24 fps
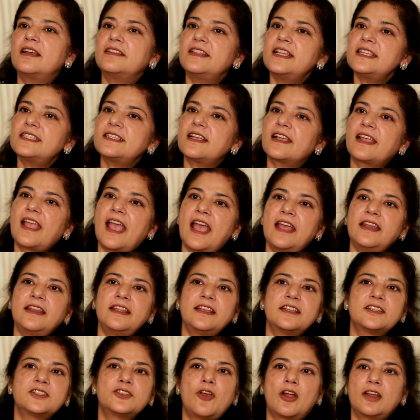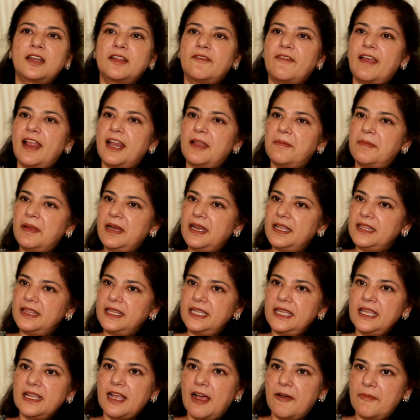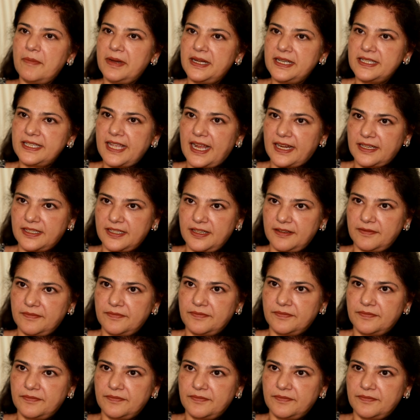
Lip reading: This again is not available in the government sector.